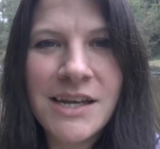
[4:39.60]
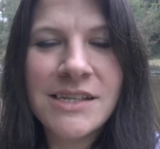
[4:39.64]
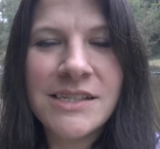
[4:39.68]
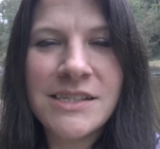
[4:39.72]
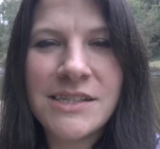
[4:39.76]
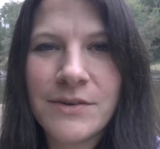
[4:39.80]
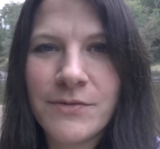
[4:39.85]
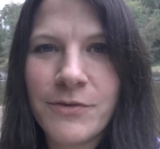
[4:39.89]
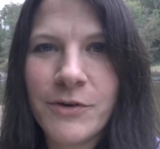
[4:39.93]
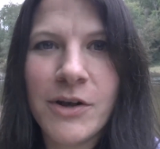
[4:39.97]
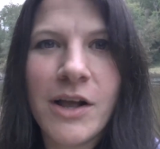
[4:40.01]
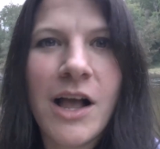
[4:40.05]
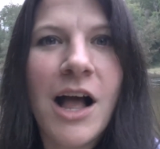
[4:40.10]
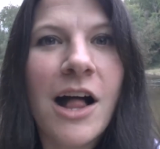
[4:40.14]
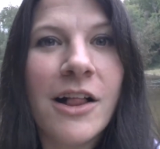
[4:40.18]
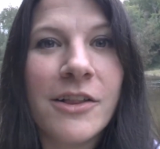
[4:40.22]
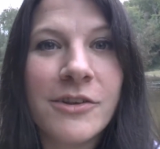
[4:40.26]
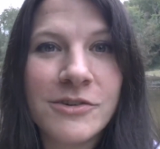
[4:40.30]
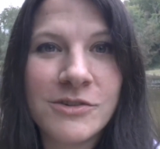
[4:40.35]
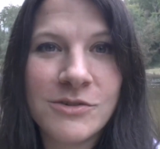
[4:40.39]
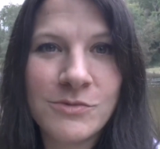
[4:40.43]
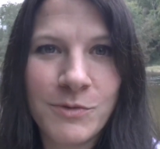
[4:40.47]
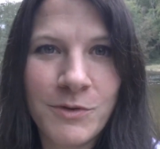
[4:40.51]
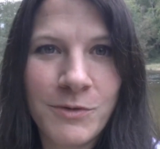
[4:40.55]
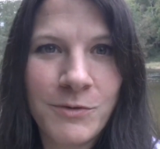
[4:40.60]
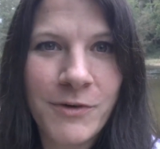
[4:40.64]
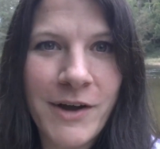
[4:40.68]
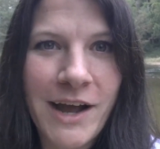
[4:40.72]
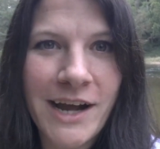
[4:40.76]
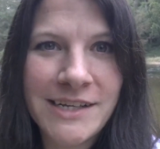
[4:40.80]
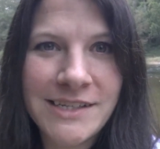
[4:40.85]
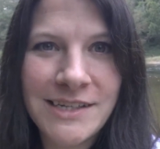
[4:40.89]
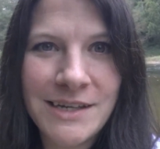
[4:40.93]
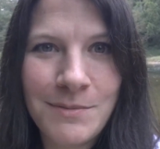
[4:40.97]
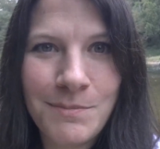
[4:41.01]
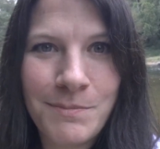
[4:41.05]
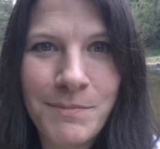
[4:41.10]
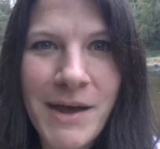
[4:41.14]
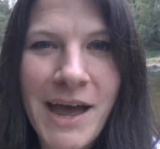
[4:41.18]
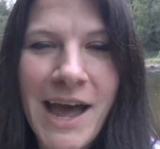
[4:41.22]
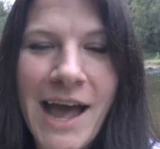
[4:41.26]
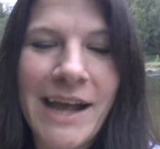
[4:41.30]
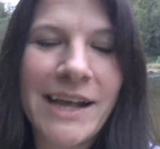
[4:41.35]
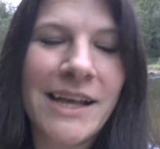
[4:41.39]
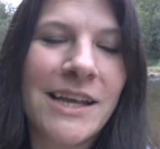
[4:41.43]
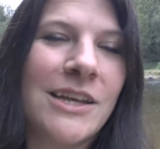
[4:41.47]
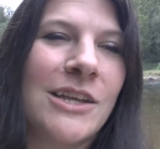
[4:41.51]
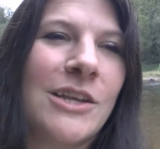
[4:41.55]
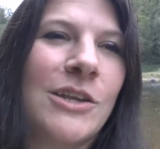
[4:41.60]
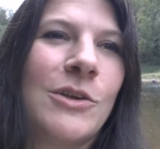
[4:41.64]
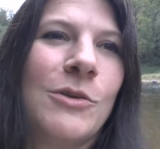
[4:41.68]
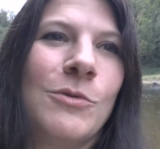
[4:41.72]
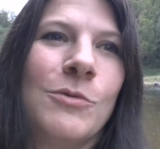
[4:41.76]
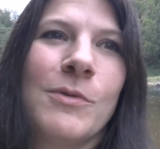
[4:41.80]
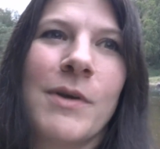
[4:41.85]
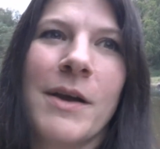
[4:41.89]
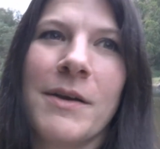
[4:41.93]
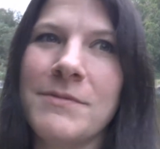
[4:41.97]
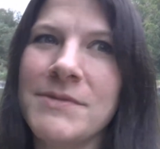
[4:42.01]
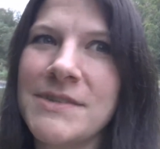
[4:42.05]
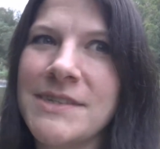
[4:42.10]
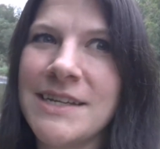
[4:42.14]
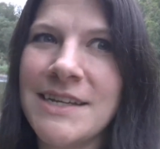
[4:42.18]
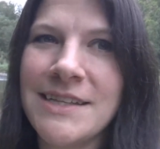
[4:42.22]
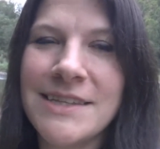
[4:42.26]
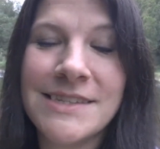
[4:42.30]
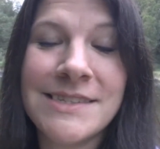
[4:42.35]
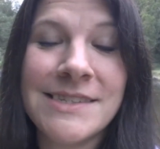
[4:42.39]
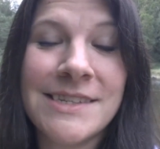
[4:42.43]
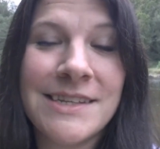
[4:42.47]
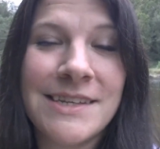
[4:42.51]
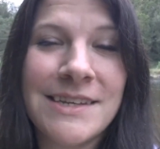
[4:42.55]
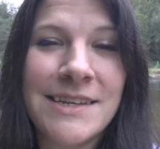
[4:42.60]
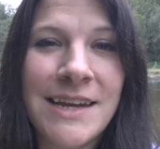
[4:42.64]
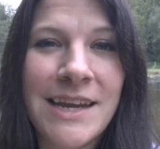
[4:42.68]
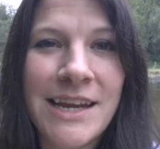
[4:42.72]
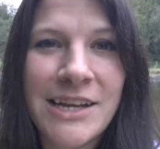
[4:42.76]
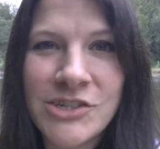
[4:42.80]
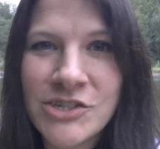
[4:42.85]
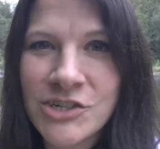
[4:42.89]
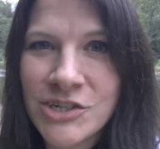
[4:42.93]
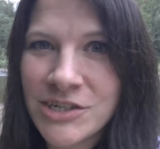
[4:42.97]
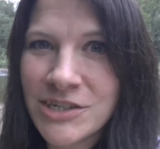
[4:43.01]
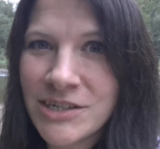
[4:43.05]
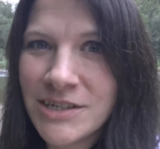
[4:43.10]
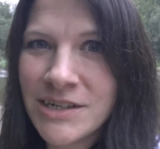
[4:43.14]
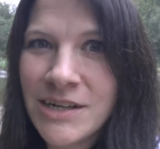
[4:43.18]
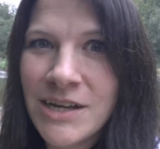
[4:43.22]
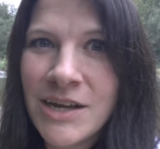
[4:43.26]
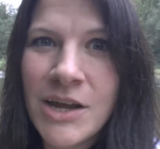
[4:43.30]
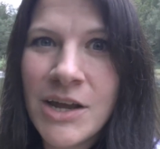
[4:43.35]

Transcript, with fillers: different colors refracting back. You have seen this in nature